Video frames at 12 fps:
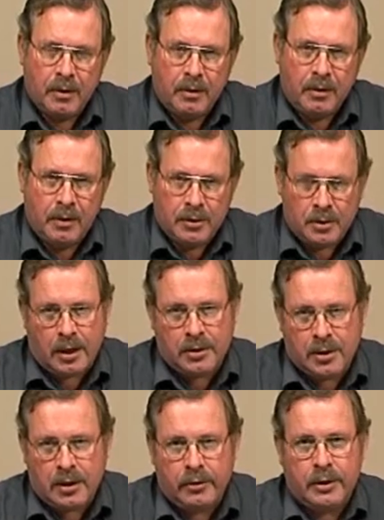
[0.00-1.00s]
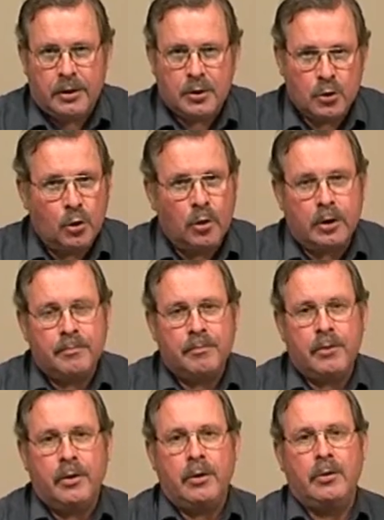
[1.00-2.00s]
As an antenna installer,
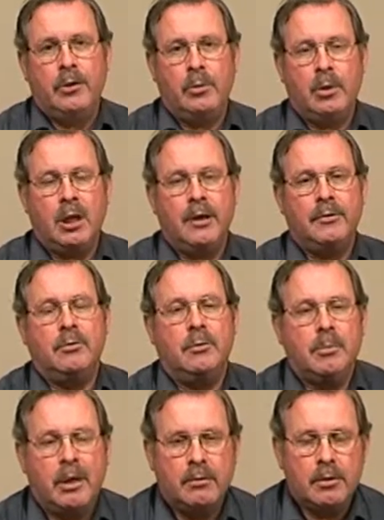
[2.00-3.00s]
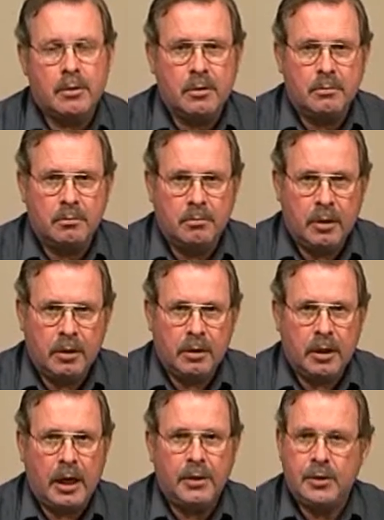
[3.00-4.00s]
you will have to mount some
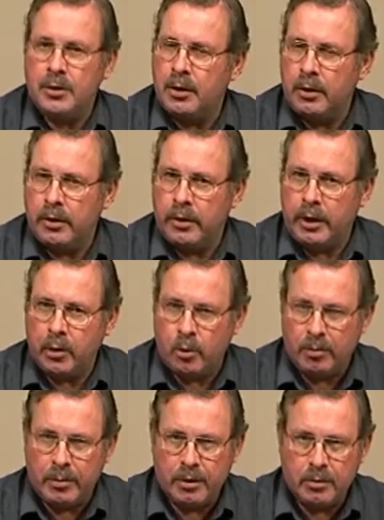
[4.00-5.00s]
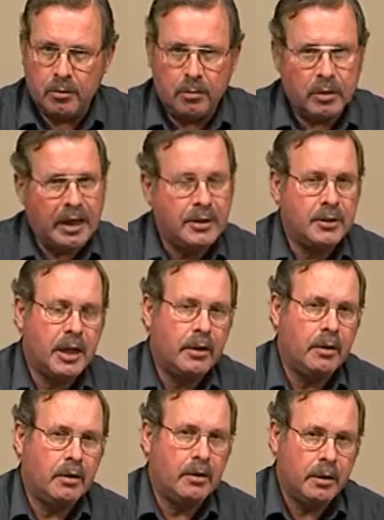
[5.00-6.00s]
ancillary equipment or
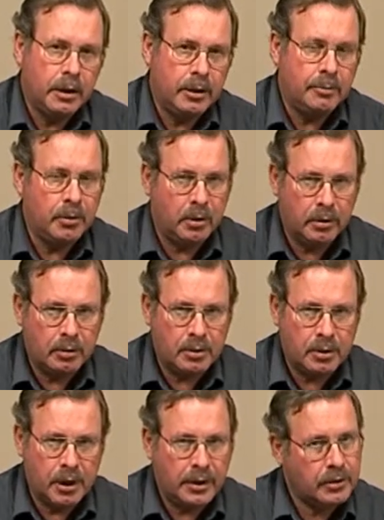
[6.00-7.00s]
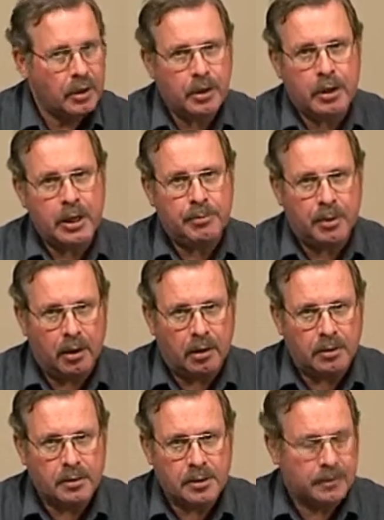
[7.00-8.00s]
antenna near products, antenna near
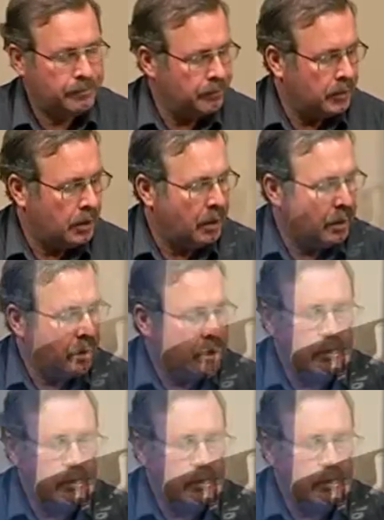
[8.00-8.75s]
parts. And